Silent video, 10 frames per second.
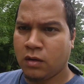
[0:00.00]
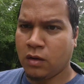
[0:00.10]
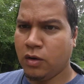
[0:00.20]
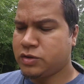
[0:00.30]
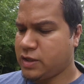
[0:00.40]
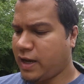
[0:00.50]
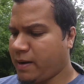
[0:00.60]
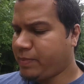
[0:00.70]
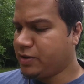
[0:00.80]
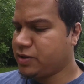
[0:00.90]
Oh
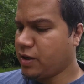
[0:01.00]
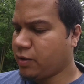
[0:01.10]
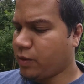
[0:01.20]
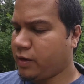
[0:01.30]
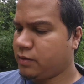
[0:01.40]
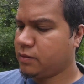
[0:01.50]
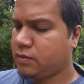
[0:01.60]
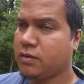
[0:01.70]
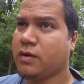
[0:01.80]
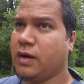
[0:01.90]
snap, here's another one.
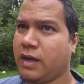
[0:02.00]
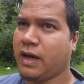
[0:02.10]
I'm gonna